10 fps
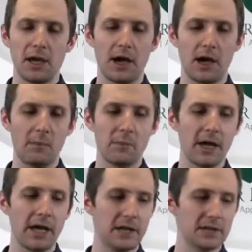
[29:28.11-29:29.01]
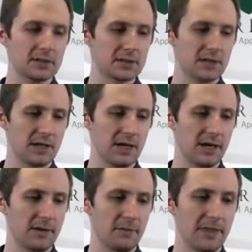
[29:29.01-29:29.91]

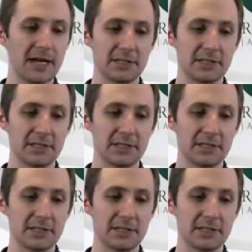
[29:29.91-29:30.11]
That